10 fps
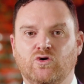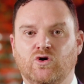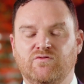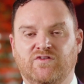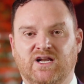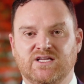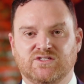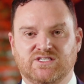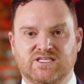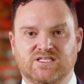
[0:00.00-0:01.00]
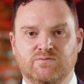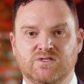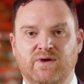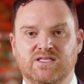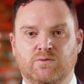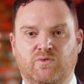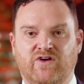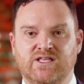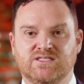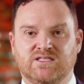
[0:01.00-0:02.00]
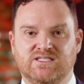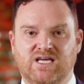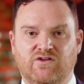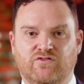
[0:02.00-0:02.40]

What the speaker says: Current financial systems are meant to prevent and detect